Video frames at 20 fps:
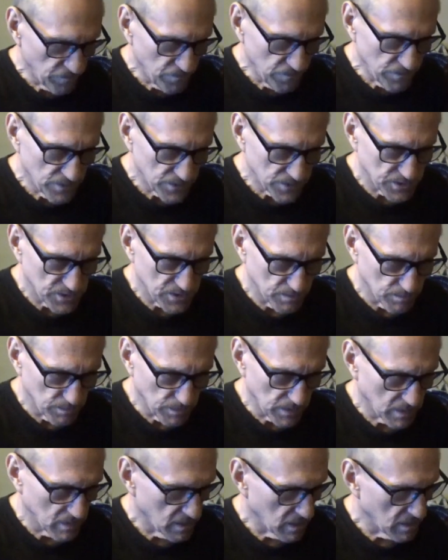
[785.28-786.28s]
this
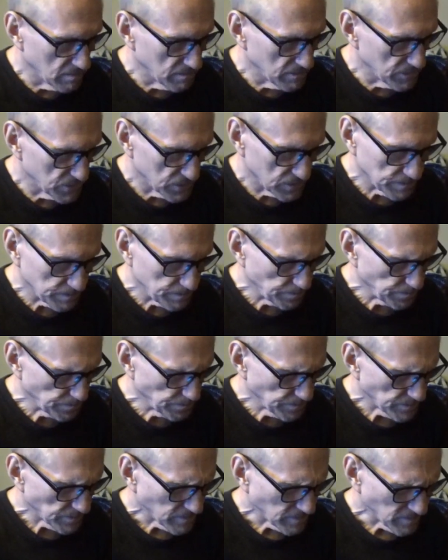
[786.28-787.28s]
becomes
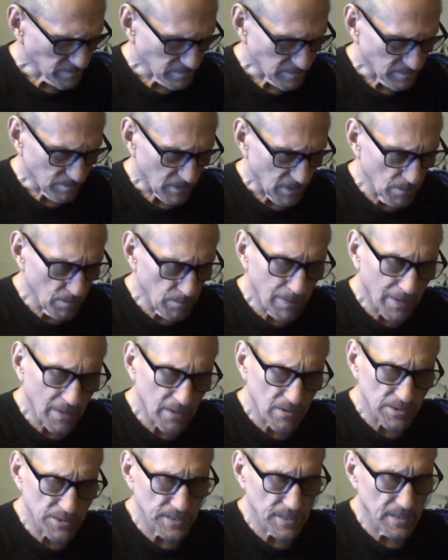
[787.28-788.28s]

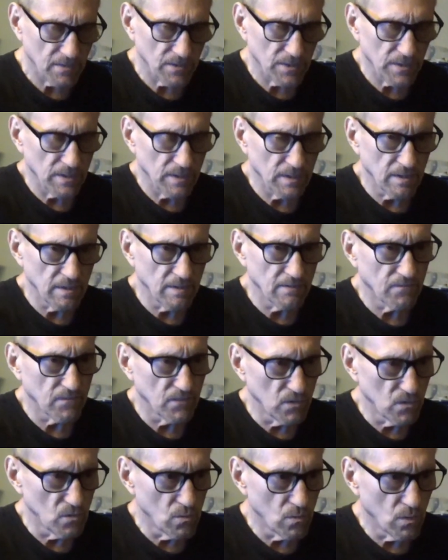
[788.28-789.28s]
better sounding if
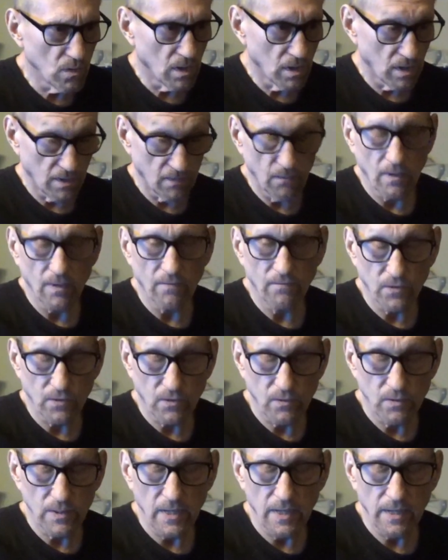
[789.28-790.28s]
you're
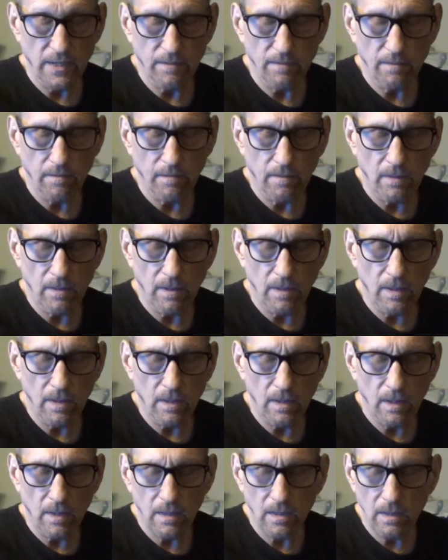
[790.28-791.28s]
creating
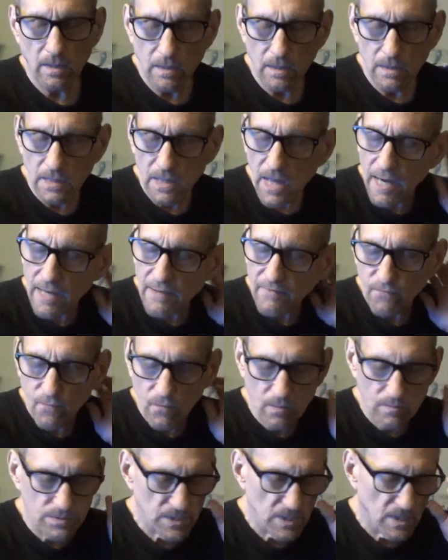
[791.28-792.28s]
line
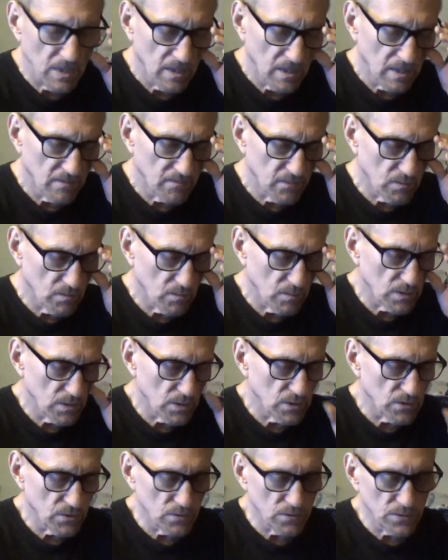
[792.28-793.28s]
forms, if you would
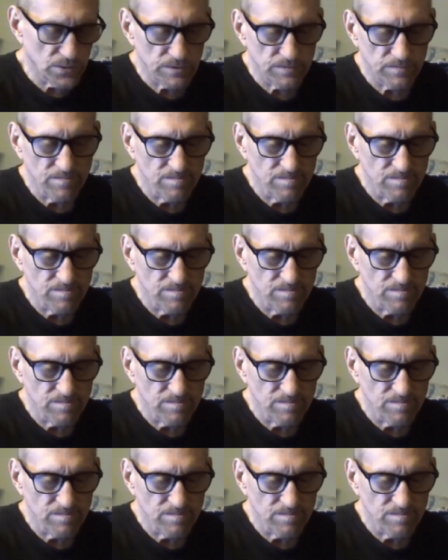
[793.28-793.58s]
use